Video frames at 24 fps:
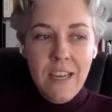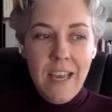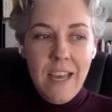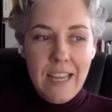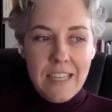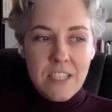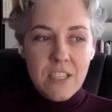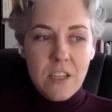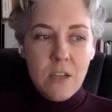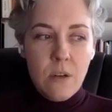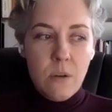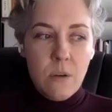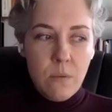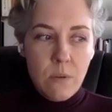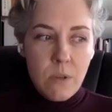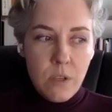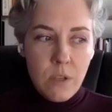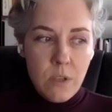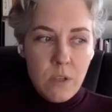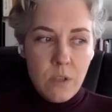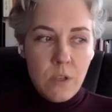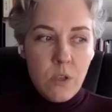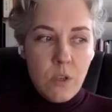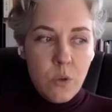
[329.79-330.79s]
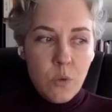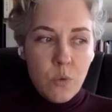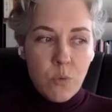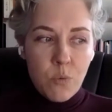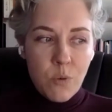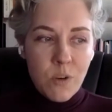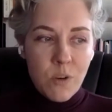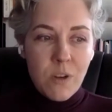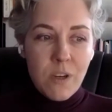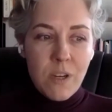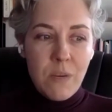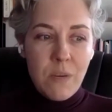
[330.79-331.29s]
And so you
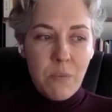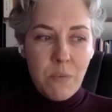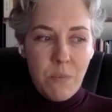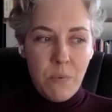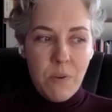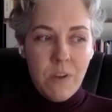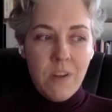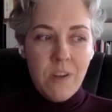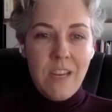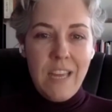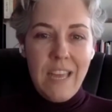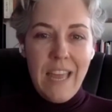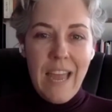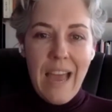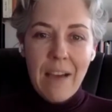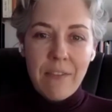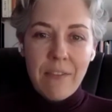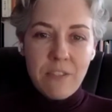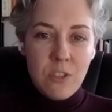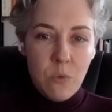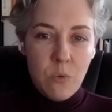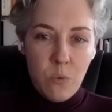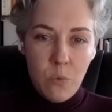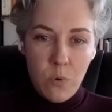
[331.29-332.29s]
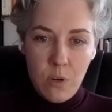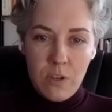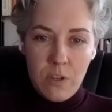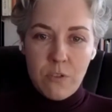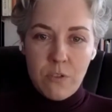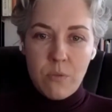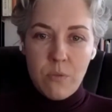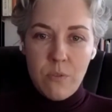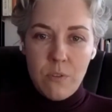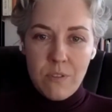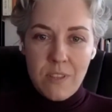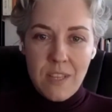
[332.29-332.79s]
really, really have to work
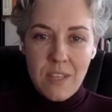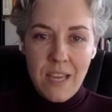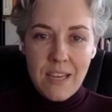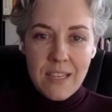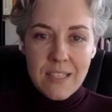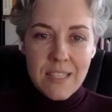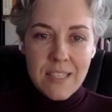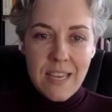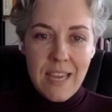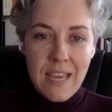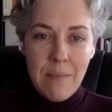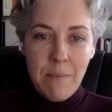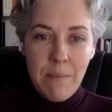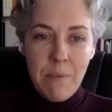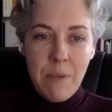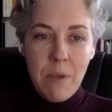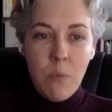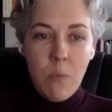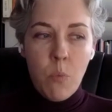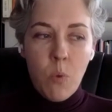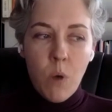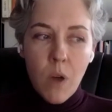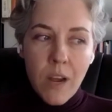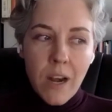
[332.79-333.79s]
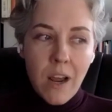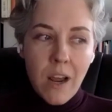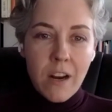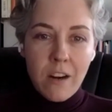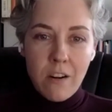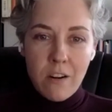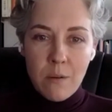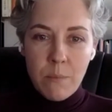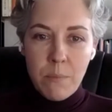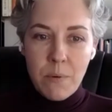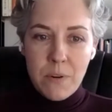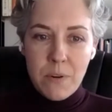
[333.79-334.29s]
through things and be
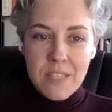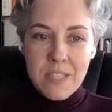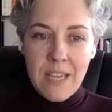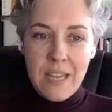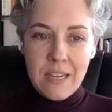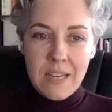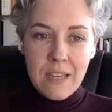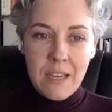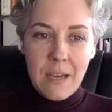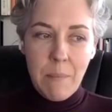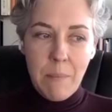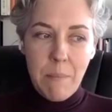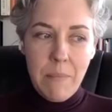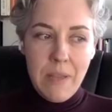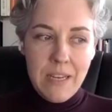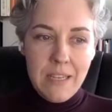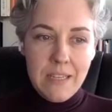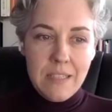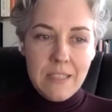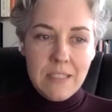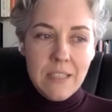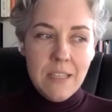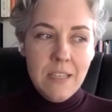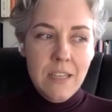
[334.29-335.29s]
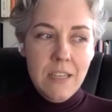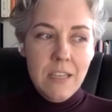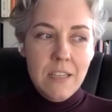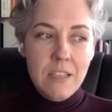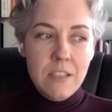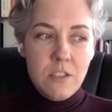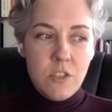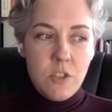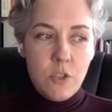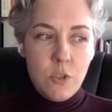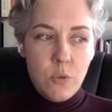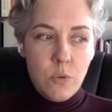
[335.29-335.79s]
100% committed
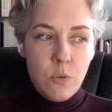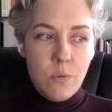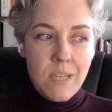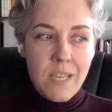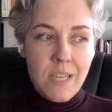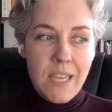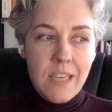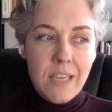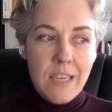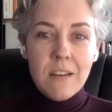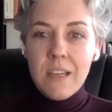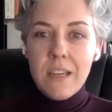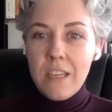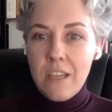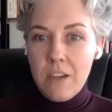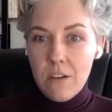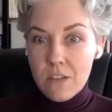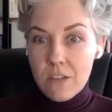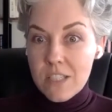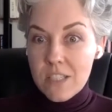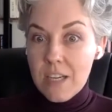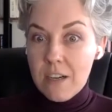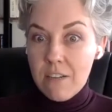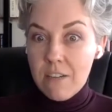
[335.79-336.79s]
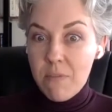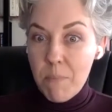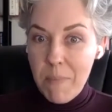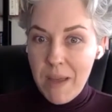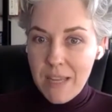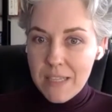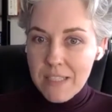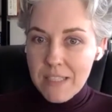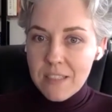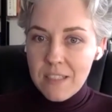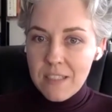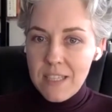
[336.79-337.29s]
to healing yourself
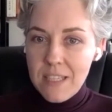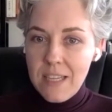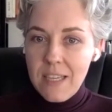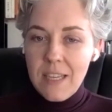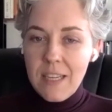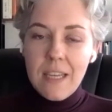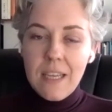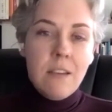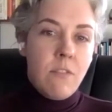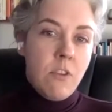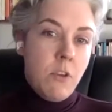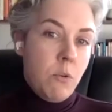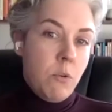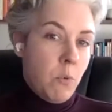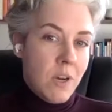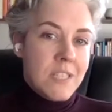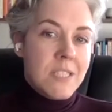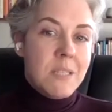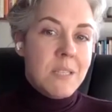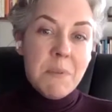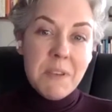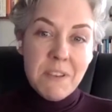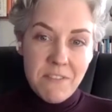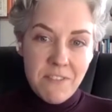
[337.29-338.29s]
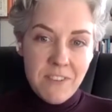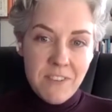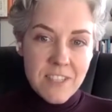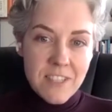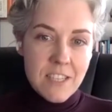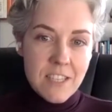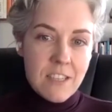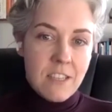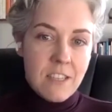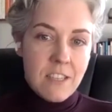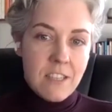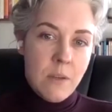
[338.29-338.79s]
mentally if you want to be
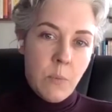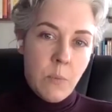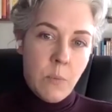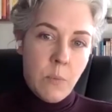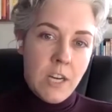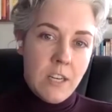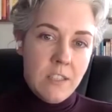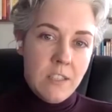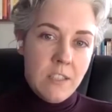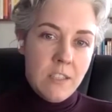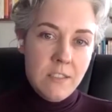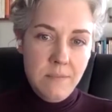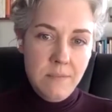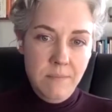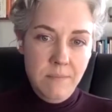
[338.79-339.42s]
physically well.